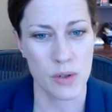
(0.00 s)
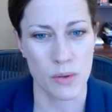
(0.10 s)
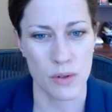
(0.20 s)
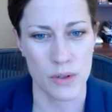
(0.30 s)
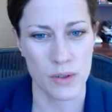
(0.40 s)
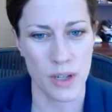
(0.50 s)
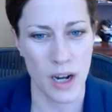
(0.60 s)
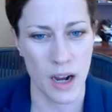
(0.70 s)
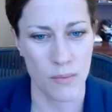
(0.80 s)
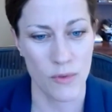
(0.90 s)
towards
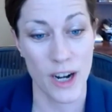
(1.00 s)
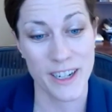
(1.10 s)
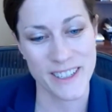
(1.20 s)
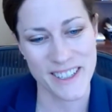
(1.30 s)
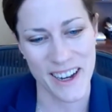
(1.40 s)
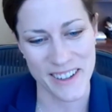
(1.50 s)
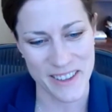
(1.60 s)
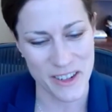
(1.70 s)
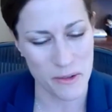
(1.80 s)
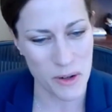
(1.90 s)

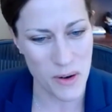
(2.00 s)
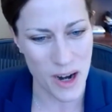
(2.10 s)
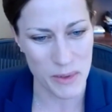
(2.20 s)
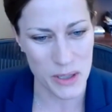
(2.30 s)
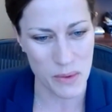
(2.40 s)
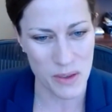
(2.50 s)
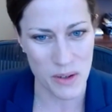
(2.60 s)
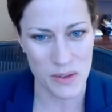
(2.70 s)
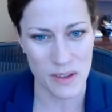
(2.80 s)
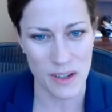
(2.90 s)
reconciling their requirements with
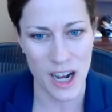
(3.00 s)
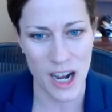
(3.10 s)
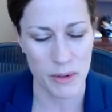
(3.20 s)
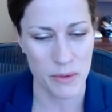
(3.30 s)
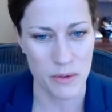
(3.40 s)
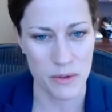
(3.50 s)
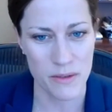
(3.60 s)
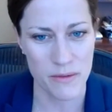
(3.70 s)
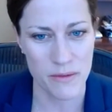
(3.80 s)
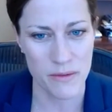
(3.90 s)
those of the common
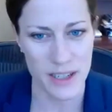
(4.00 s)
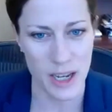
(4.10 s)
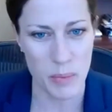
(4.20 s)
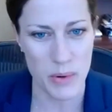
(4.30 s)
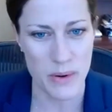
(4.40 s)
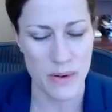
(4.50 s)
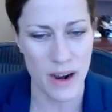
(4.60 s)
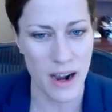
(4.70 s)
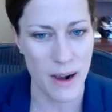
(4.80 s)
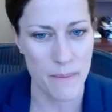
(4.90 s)
rule. For example,
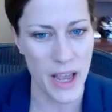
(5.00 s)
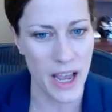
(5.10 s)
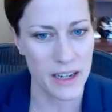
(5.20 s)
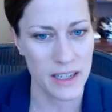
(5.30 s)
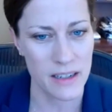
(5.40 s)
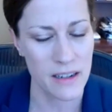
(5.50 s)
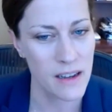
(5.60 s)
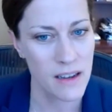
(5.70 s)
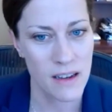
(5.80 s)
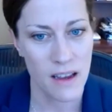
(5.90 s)
adding
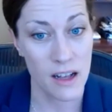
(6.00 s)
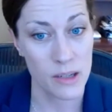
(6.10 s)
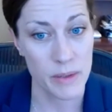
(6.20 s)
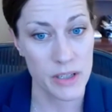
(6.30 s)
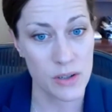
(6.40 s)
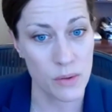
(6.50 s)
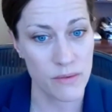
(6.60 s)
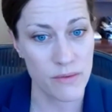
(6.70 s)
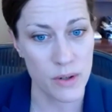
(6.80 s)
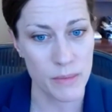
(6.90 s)
elements to
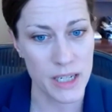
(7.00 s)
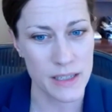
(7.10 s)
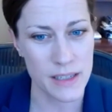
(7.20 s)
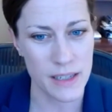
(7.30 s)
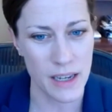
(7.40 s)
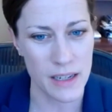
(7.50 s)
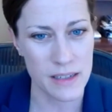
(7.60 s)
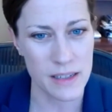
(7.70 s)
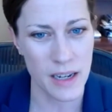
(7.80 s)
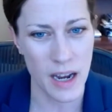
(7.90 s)
informed
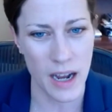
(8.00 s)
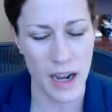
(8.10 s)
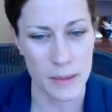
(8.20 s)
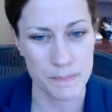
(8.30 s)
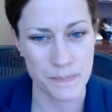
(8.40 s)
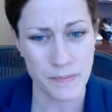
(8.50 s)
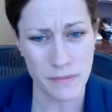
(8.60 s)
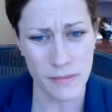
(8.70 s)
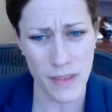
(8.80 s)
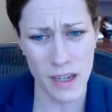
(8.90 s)
consent, and
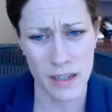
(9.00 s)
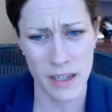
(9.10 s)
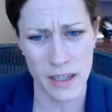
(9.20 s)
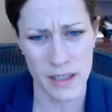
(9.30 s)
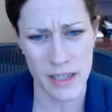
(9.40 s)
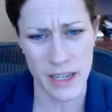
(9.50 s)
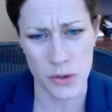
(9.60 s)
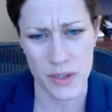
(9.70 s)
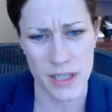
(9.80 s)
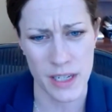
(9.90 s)

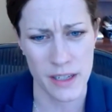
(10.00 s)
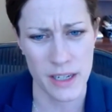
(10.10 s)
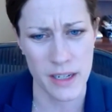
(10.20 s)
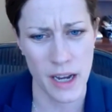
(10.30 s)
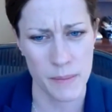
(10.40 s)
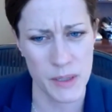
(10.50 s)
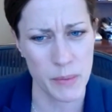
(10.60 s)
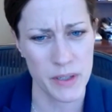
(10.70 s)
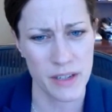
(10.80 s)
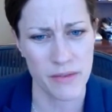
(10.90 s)
interestingly,
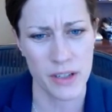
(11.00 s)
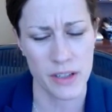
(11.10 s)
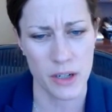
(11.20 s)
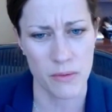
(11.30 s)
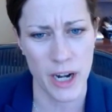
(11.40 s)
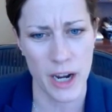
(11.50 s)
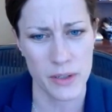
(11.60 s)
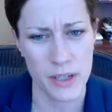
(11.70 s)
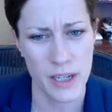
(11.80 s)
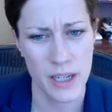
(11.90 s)
specifically
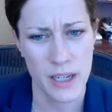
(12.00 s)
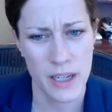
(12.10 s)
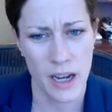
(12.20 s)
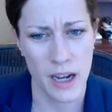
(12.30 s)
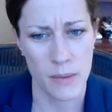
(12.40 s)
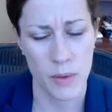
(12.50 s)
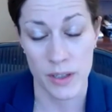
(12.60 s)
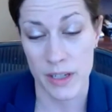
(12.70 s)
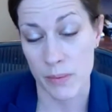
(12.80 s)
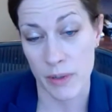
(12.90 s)
around, or
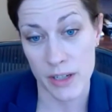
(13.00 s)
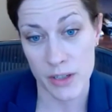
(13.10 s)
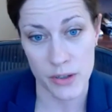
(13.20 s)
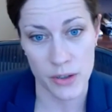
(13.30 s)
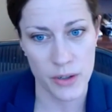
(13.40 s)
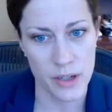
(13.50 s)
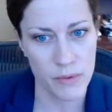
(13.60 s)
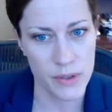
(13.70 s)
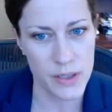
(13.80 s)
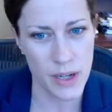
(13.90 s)
at least what I took note of
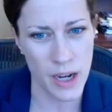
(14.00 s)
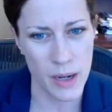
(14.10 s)
was